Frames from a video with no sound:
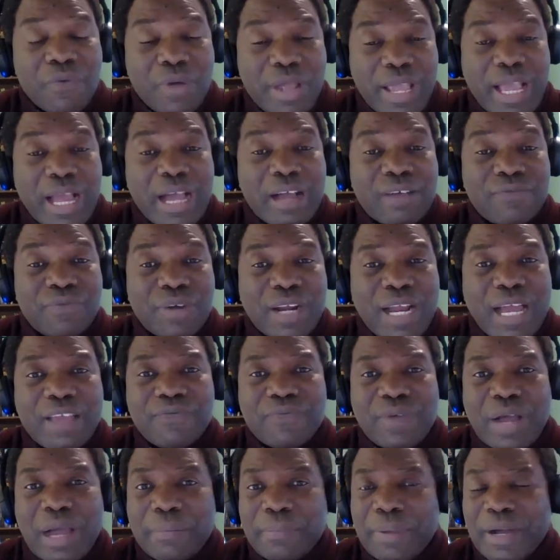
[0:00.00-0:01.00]
have
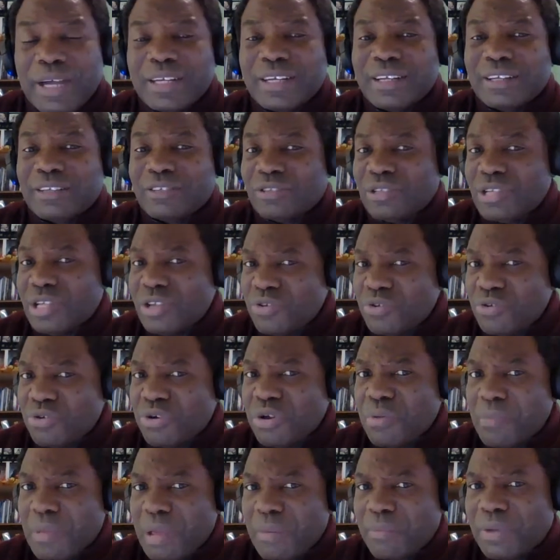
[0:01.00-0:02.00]
life abundantly. You
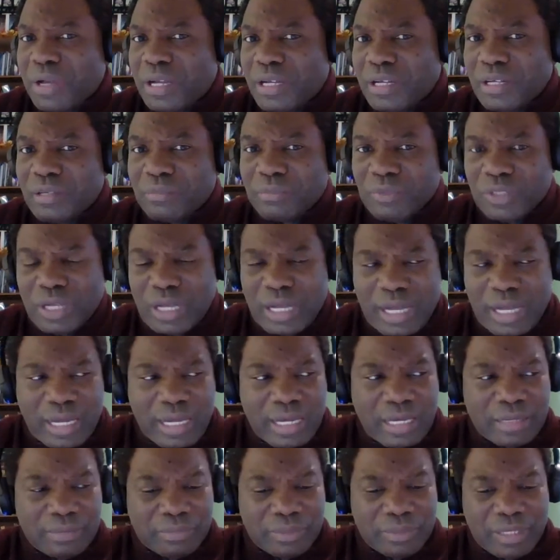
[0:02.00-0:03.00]
remember,
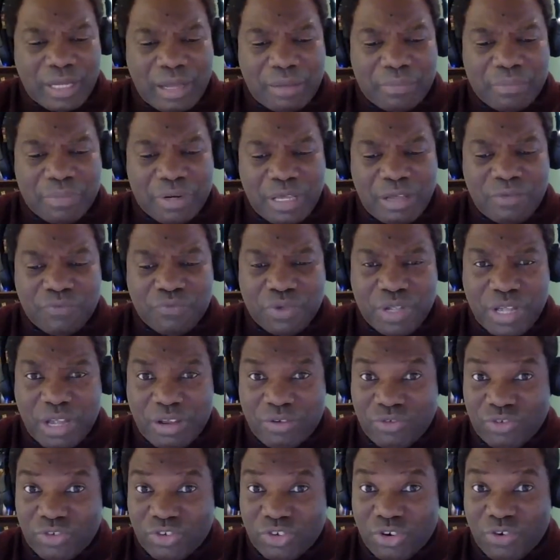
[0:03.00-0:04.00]
I believe we are
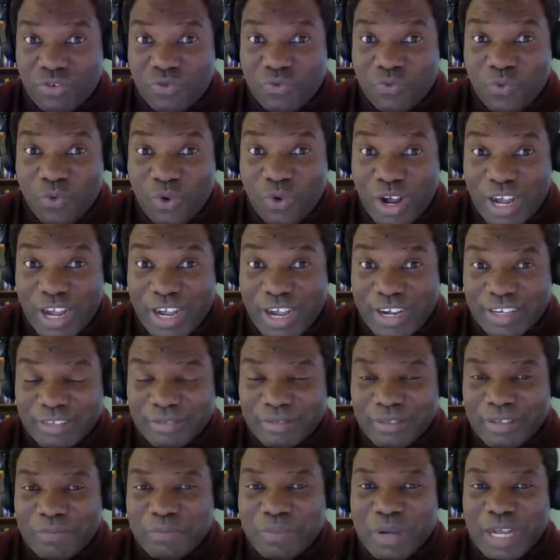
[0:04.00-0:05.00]
in John 1,
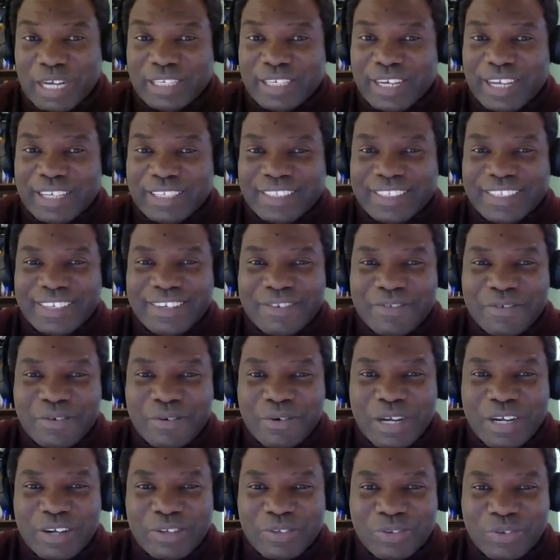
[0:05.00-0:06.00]
but I still
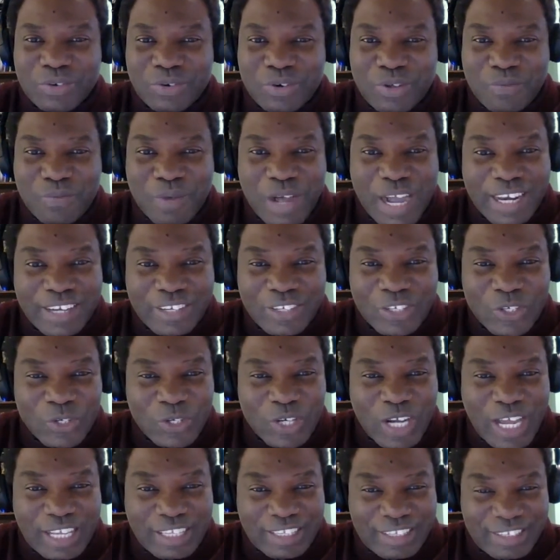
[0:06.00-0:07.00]
want to remind
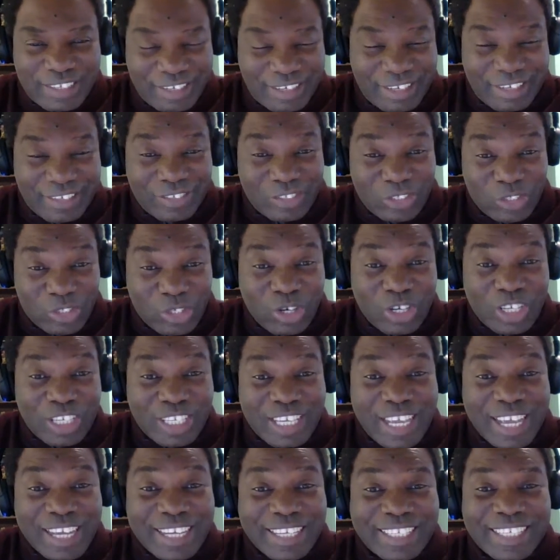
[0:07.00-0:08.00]
you that John
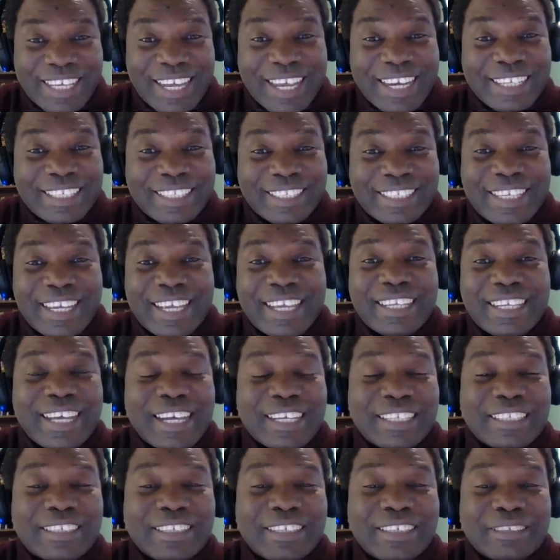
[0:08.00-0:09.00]
10:10 say
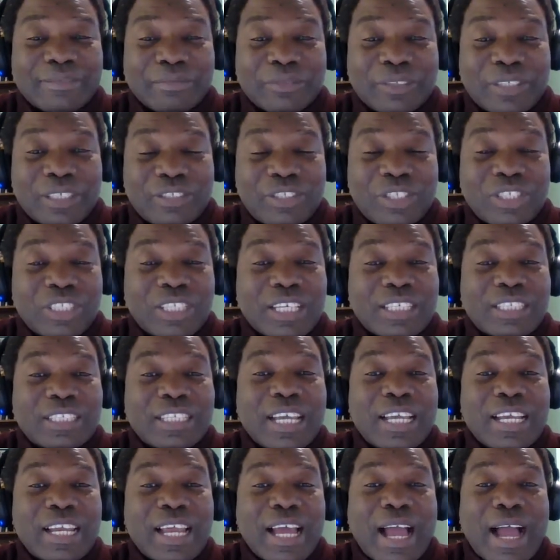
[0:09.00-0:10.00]
that Jesus
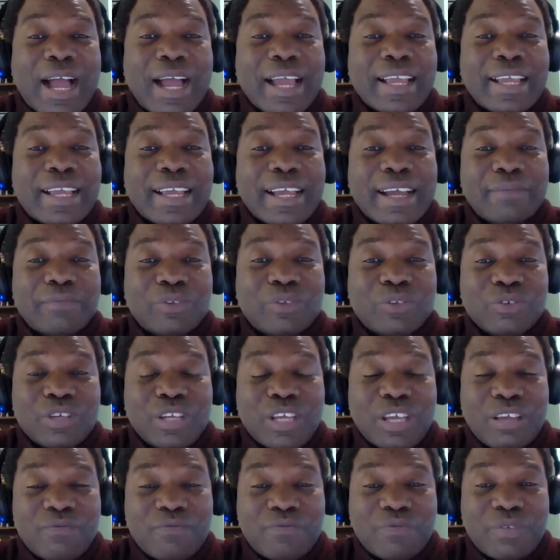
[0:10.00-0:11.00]
said that I come to
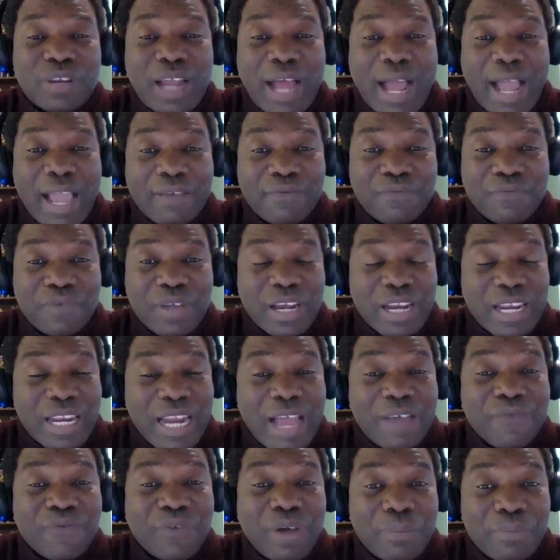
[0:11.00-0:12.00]
give life and
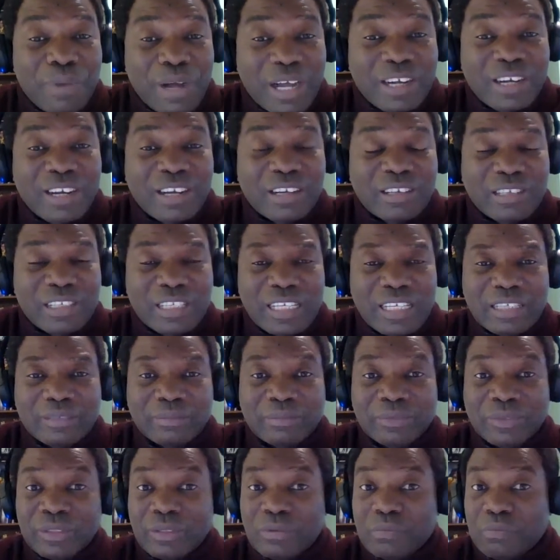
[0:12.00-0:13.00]
life abundantly.
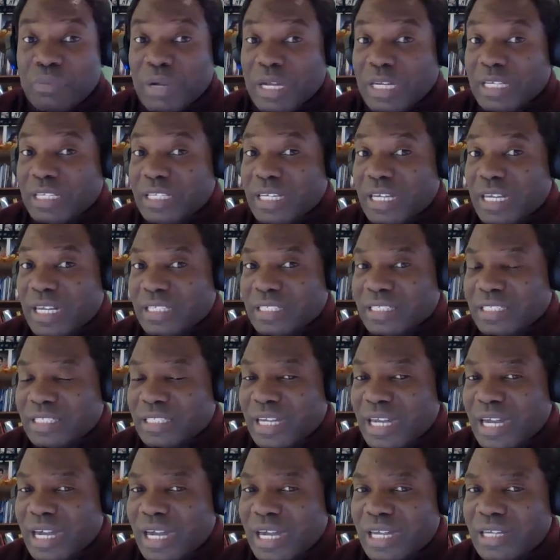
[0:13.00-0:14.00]
But the other
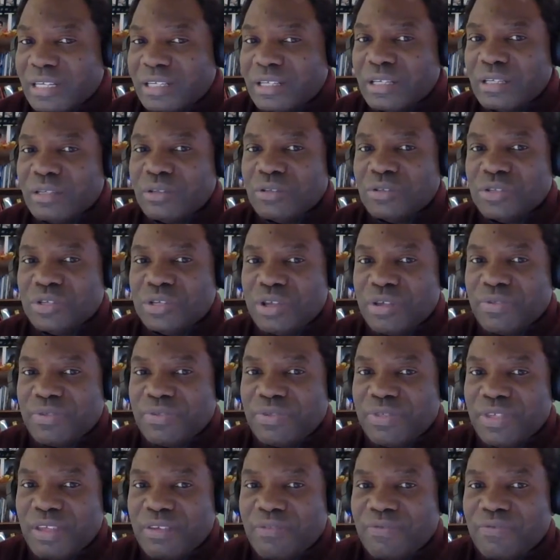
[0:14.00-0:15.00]
side, the
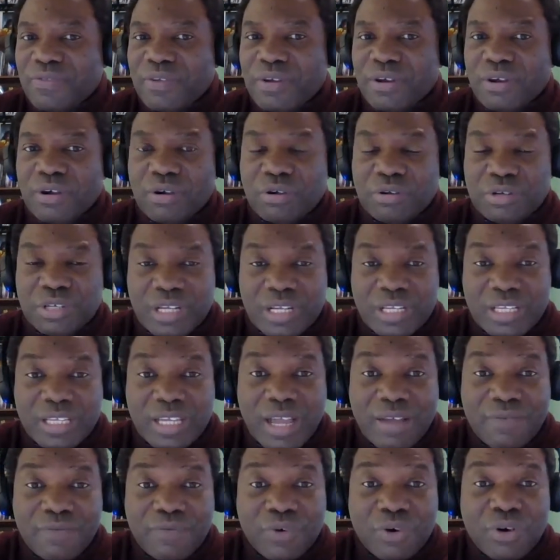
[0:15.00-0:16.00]
thief or the
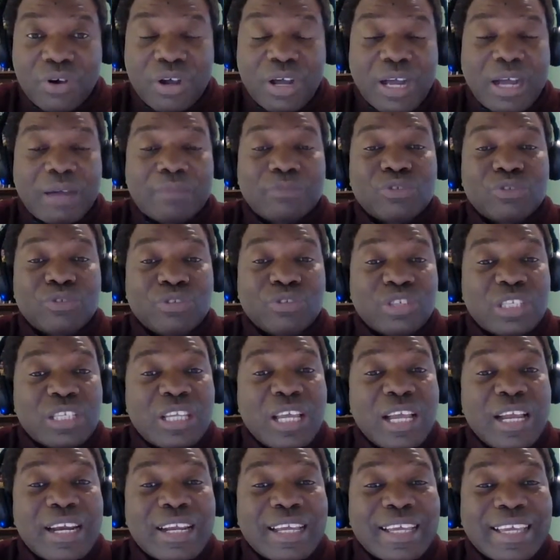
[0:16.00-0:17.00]
devil come to
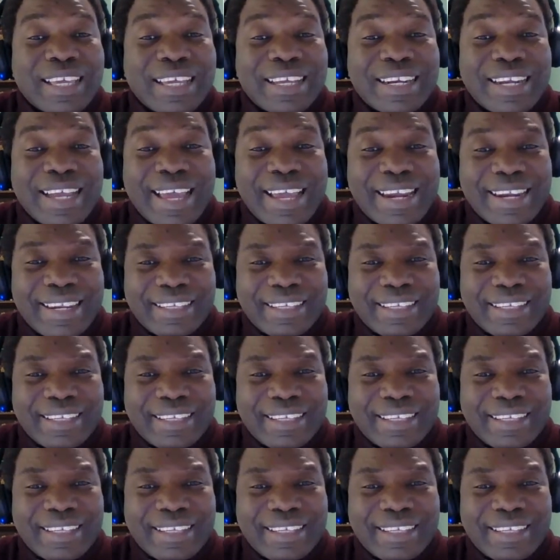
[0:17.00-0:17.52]
steal, kill, and